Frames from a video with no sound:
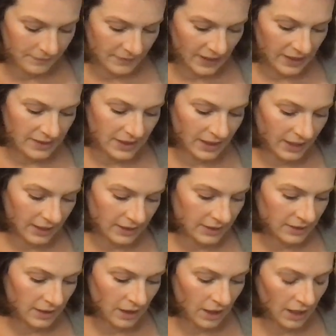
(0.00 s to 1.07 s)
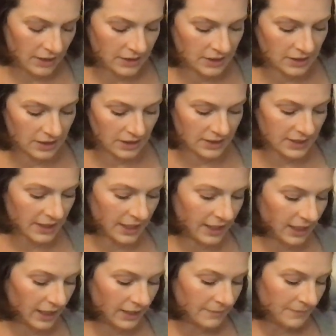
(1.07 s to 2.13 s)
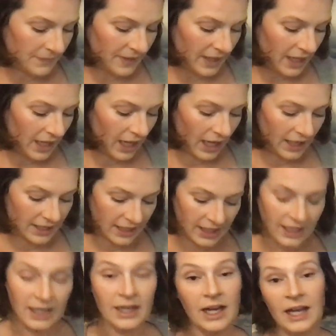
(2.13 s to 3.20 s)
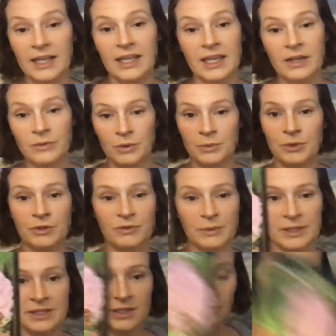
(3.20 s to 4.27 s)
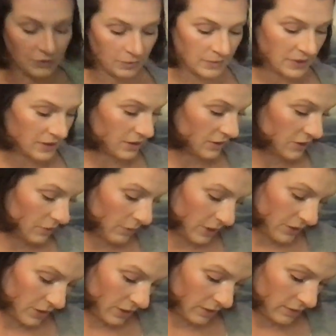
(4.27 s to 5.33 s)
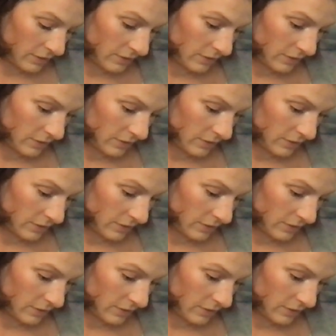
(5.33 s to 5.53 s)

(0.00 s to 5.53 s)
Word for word: He's like, no, I, it's like I can't I can't remove myself from this situation,